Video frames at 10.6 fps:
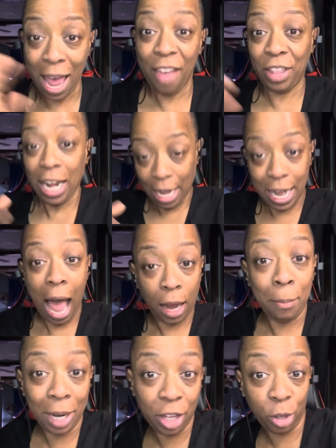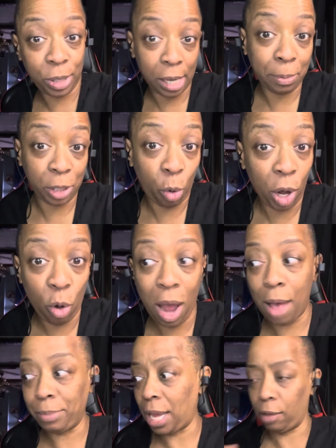and then not committed those subsequent
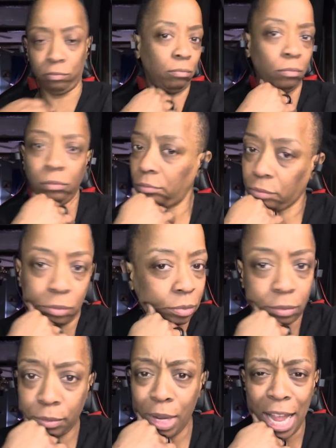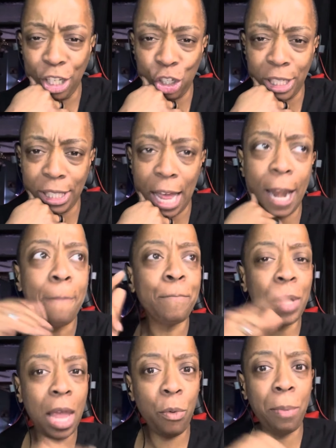crimes. And she said
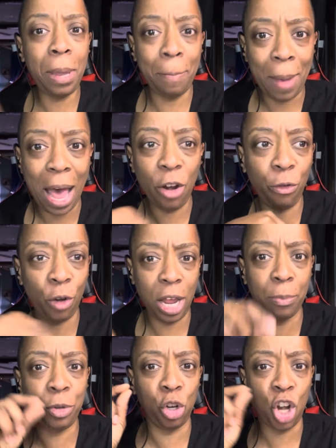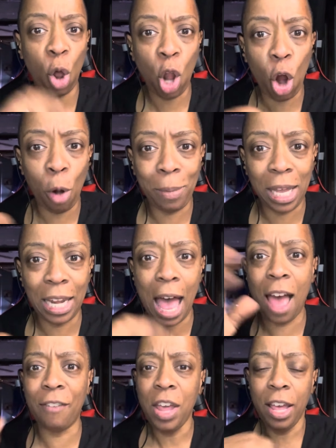it would be better for him to no longer be
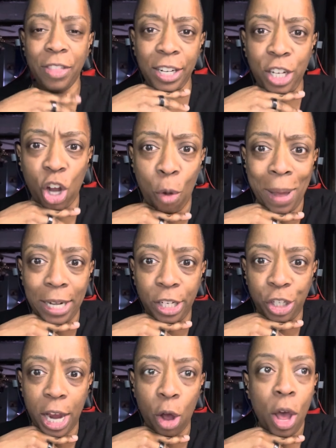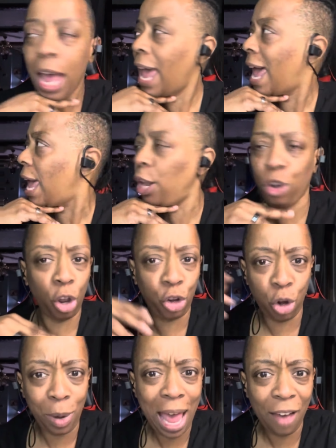alive than to go back to jail. Do
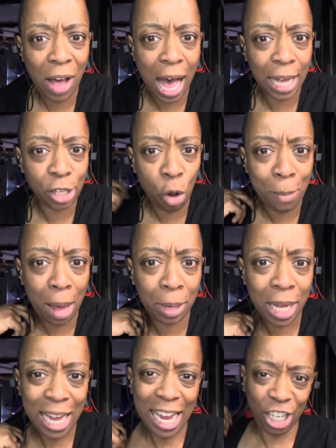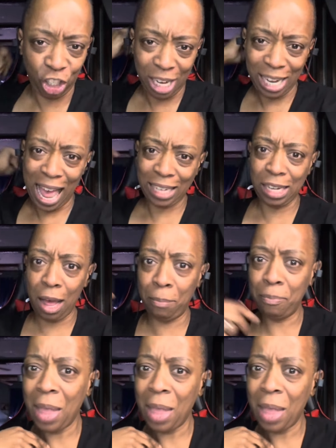we have eyes on Mama? Is she locked up?